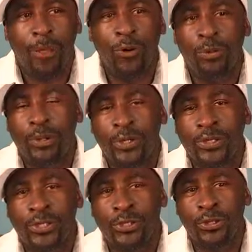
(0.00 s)

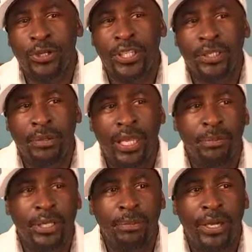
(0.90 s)
almost joining
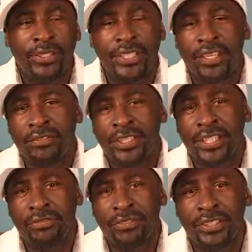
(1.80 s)
maybe about 7
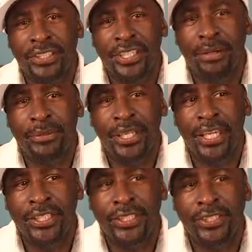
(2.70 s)
different
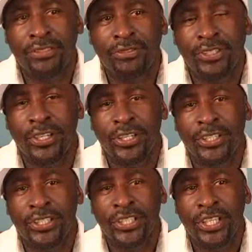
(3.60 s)
denominations of
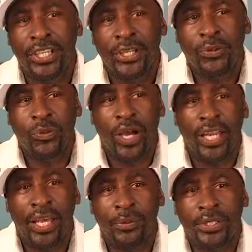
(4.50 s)
church
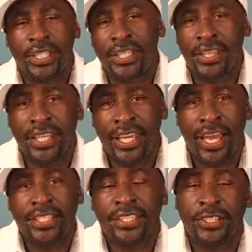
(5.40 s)
while I was in there
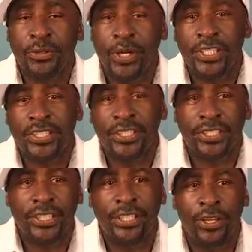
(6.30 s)
asking
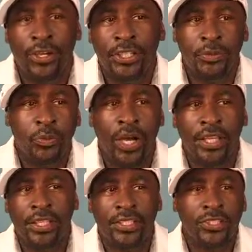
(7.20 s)
questions and learning
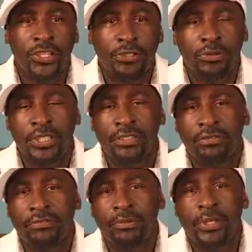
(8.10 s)
why this church was
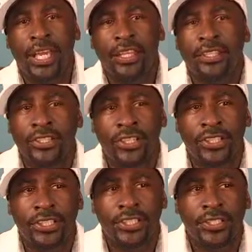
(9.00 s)
different from the other
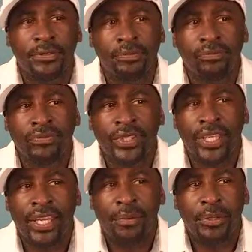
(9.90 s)
churches.
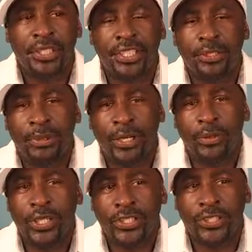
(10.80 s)
But still my
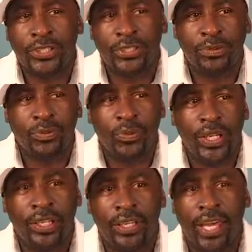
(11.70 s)
questions
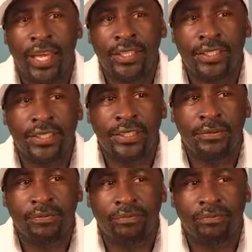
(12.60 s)
went unanswered.